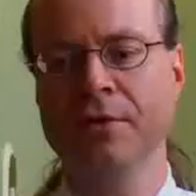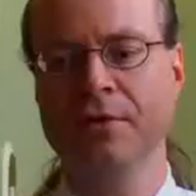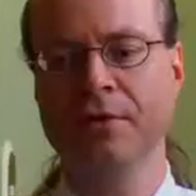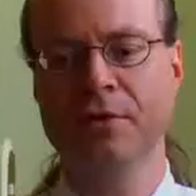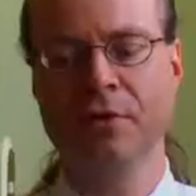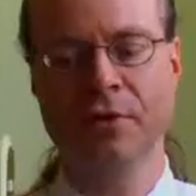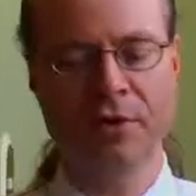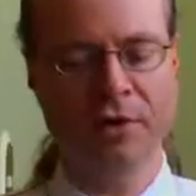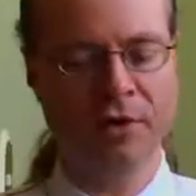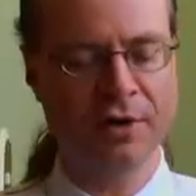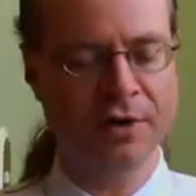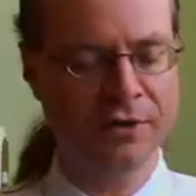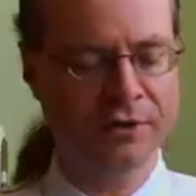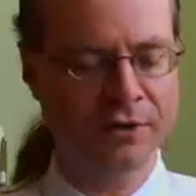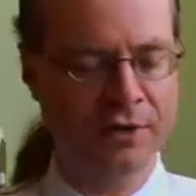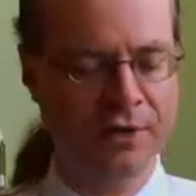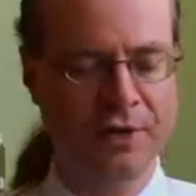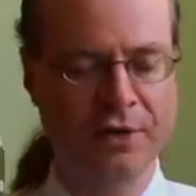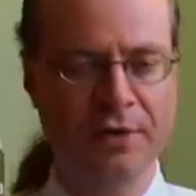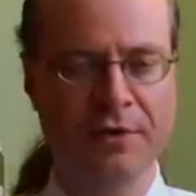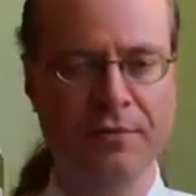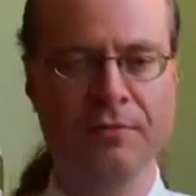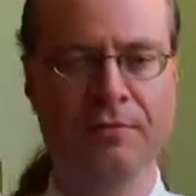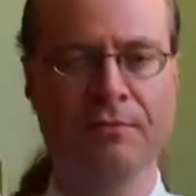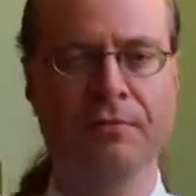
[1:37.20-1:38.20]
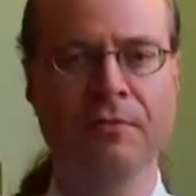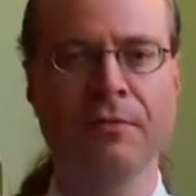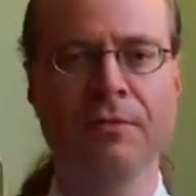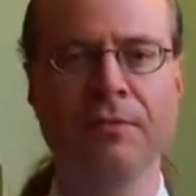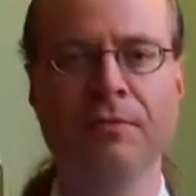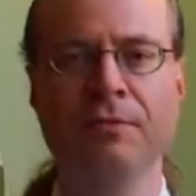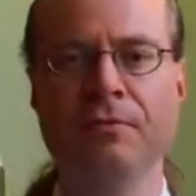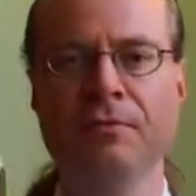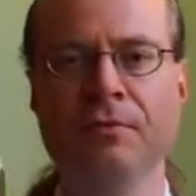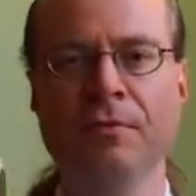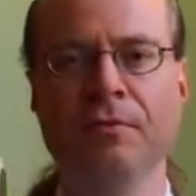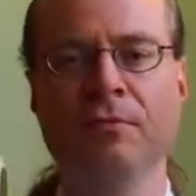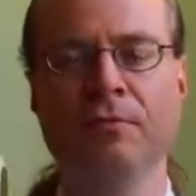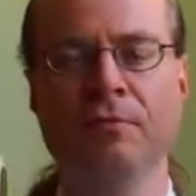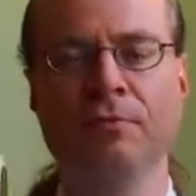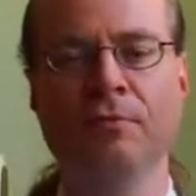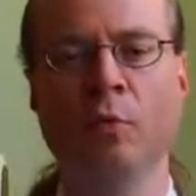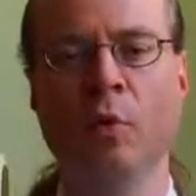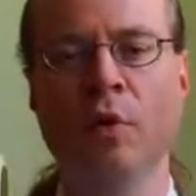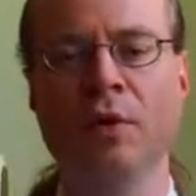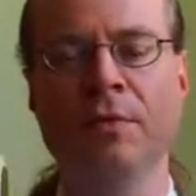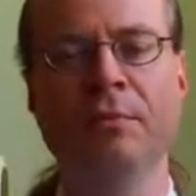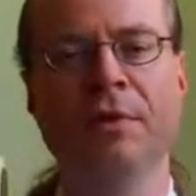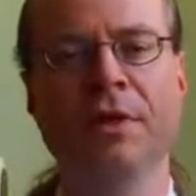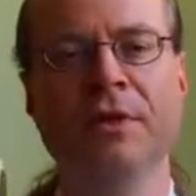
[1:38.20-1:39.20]
The scorecard is on
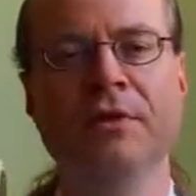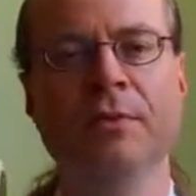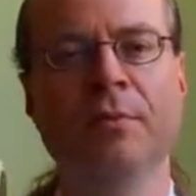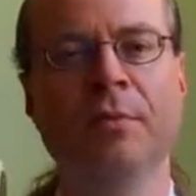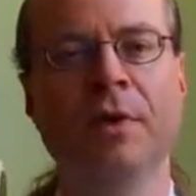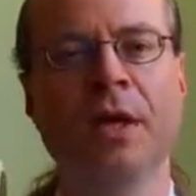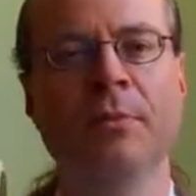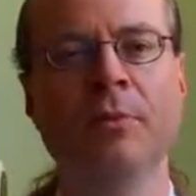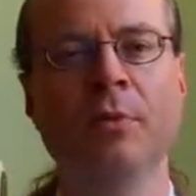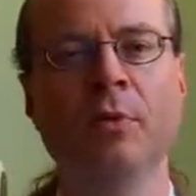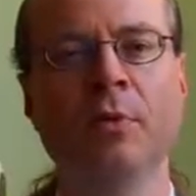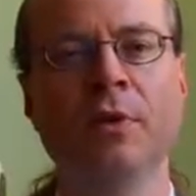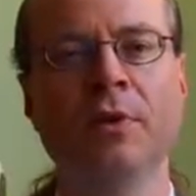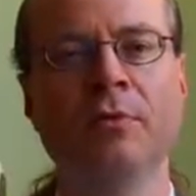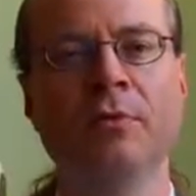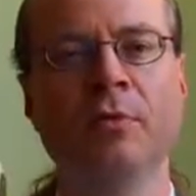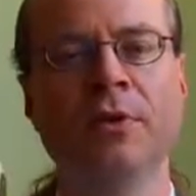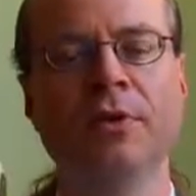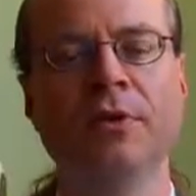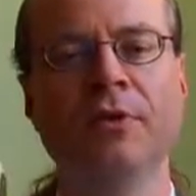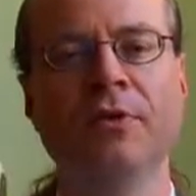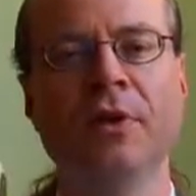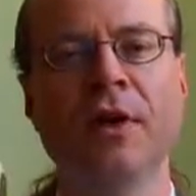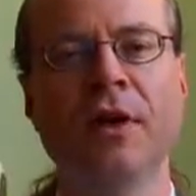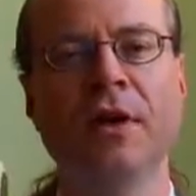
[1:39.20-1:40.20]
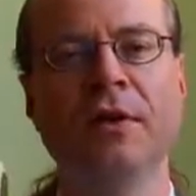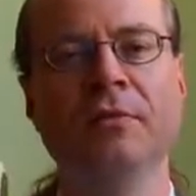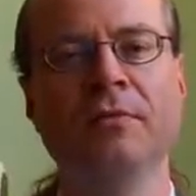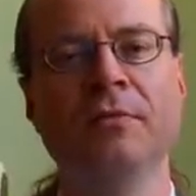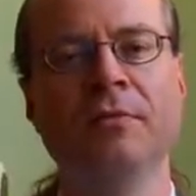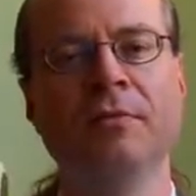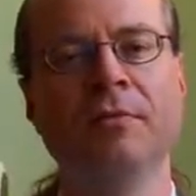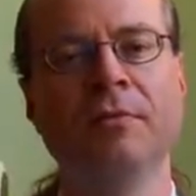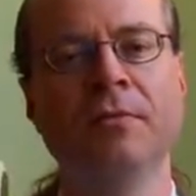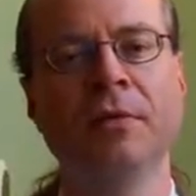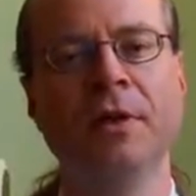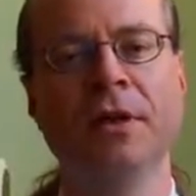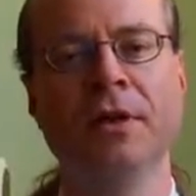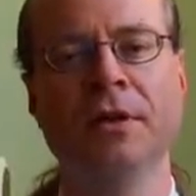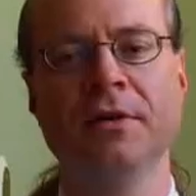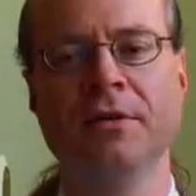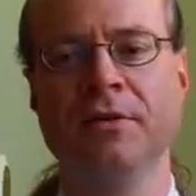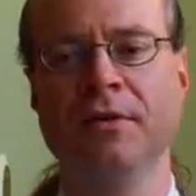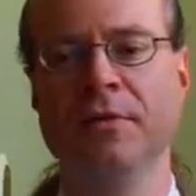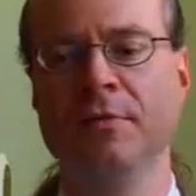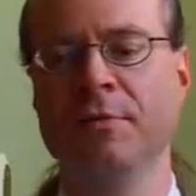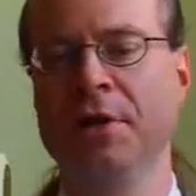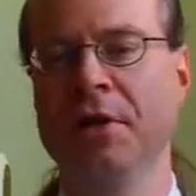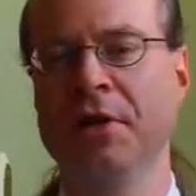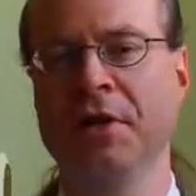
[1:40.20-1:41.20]
one piece of paper, one side. It
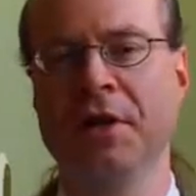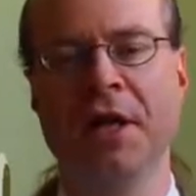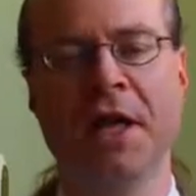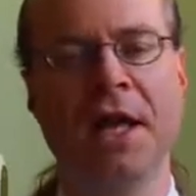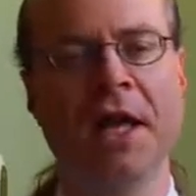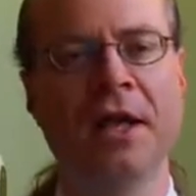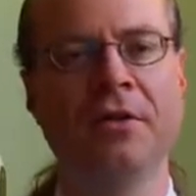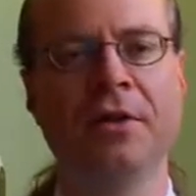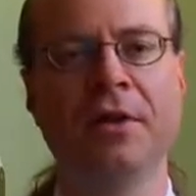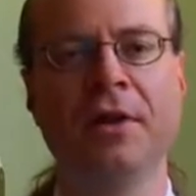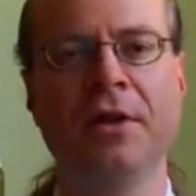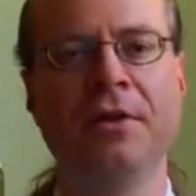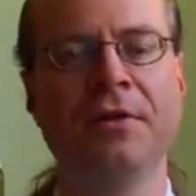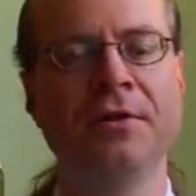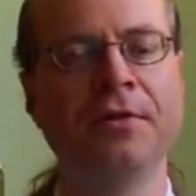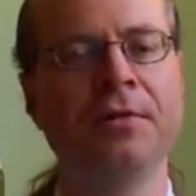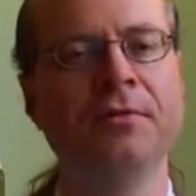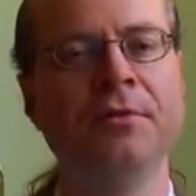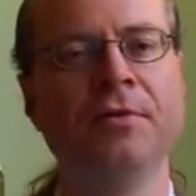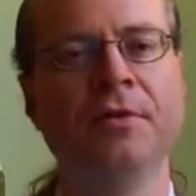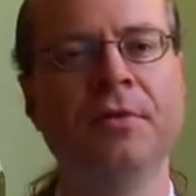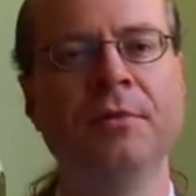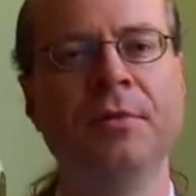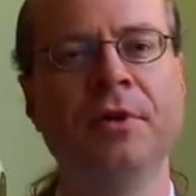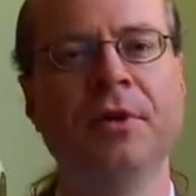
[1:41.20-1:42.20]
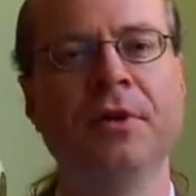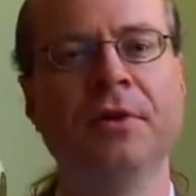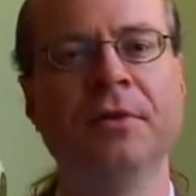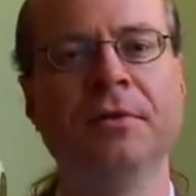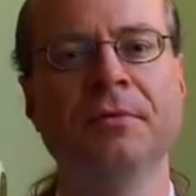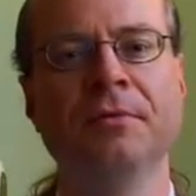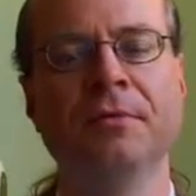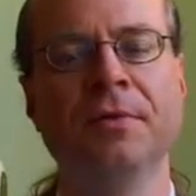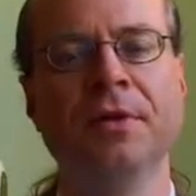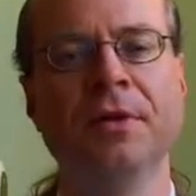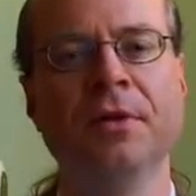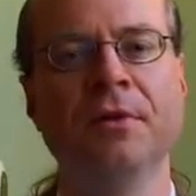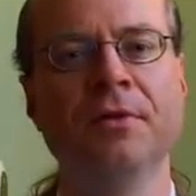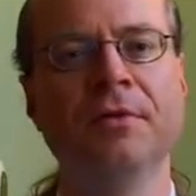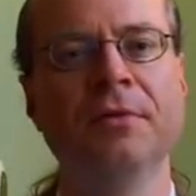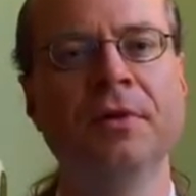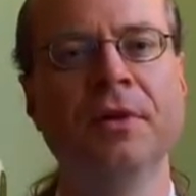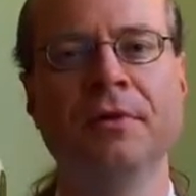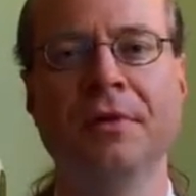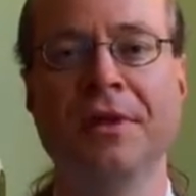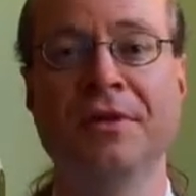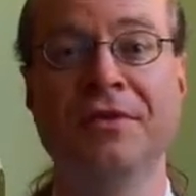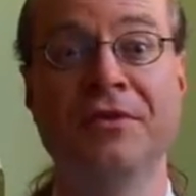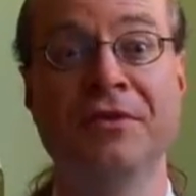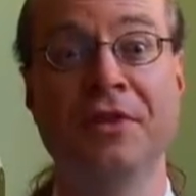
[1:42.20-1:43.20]
could be on a handheld, could be on
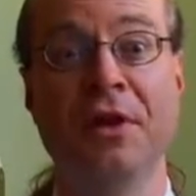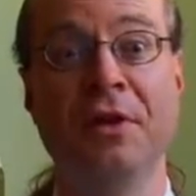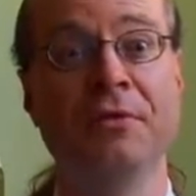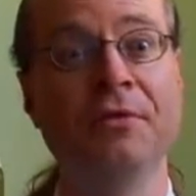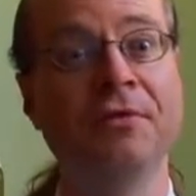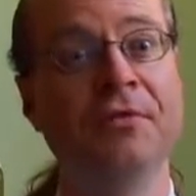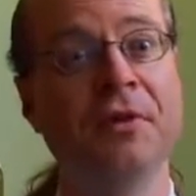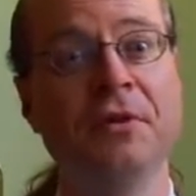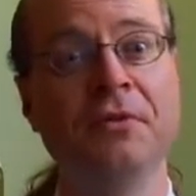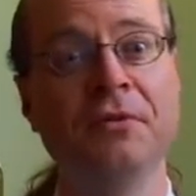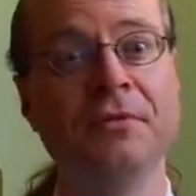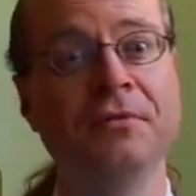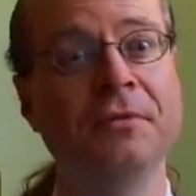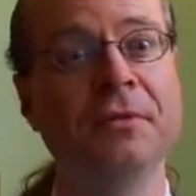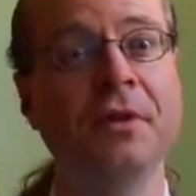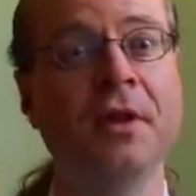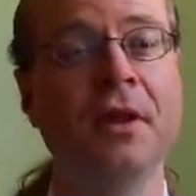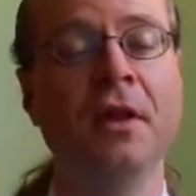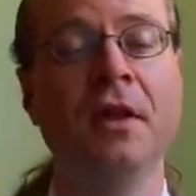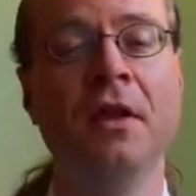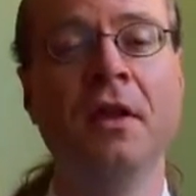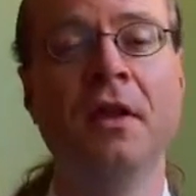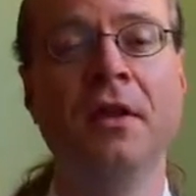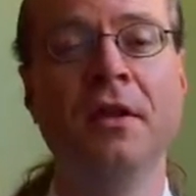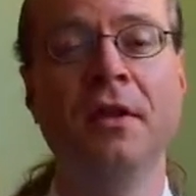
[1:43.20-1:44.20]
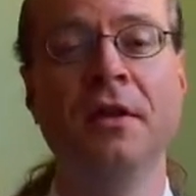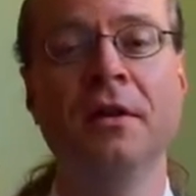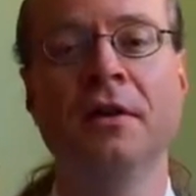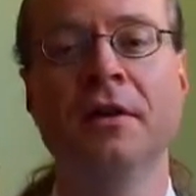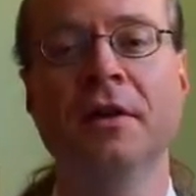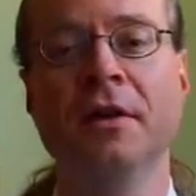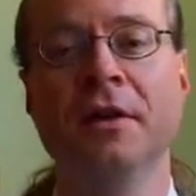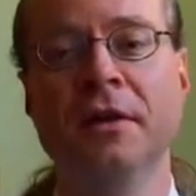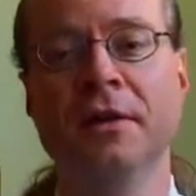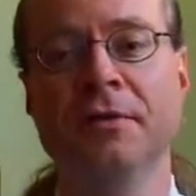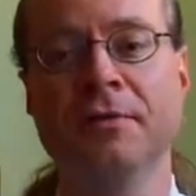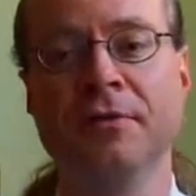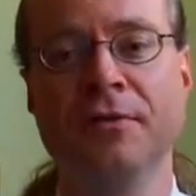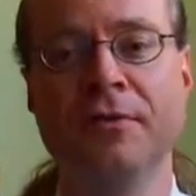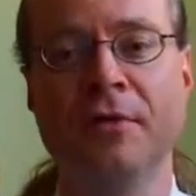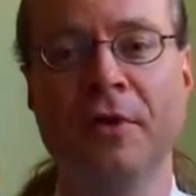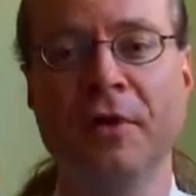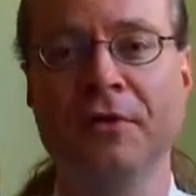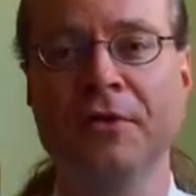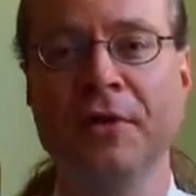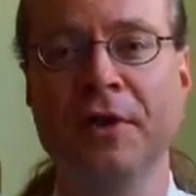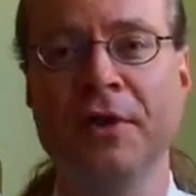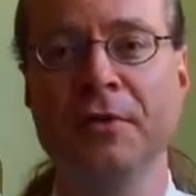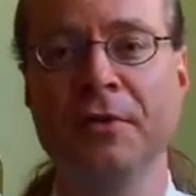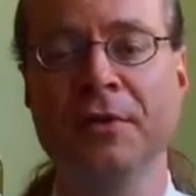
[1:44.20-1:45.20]
a cell phone. As
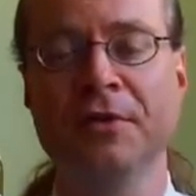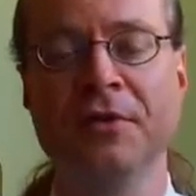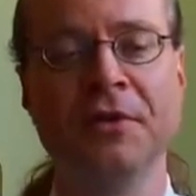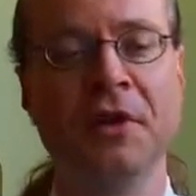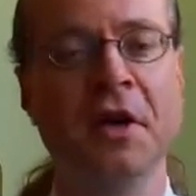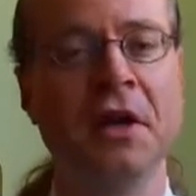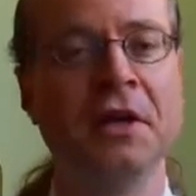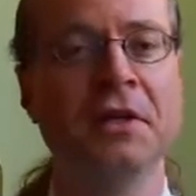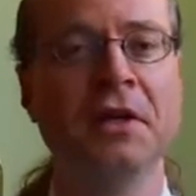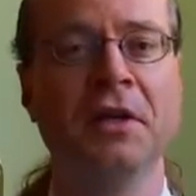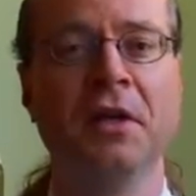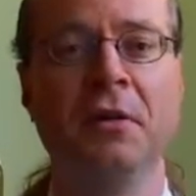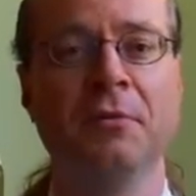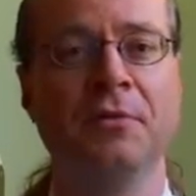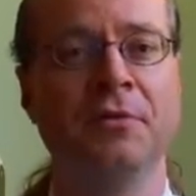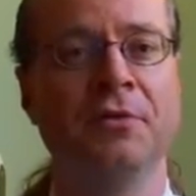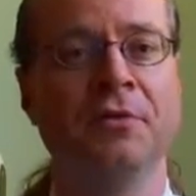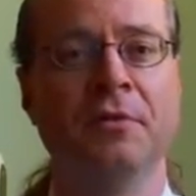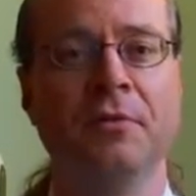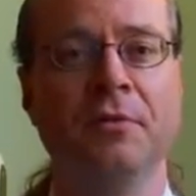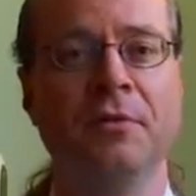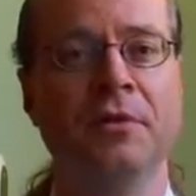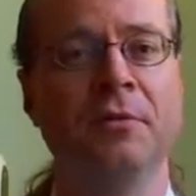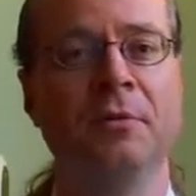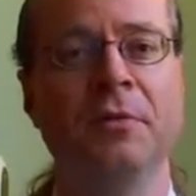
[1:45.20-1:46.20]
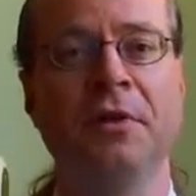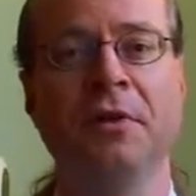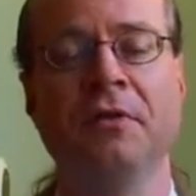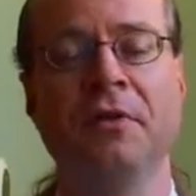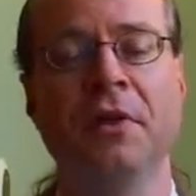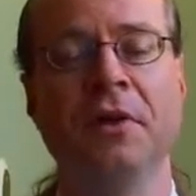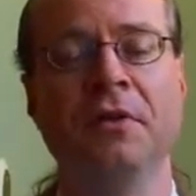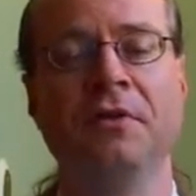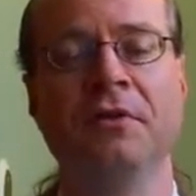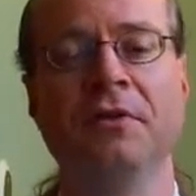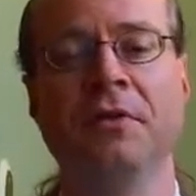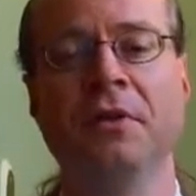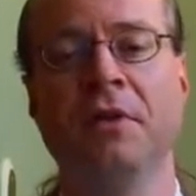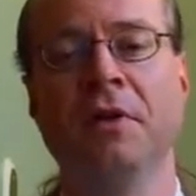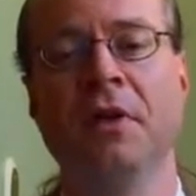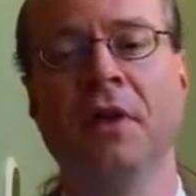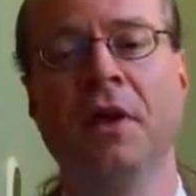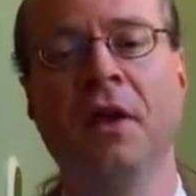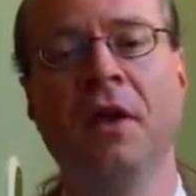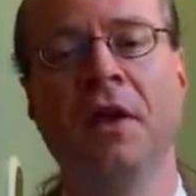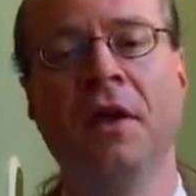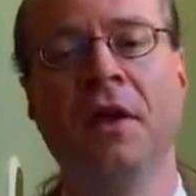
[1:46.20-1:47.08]
far as I know, it's not yet. I'm sure it will be eventually.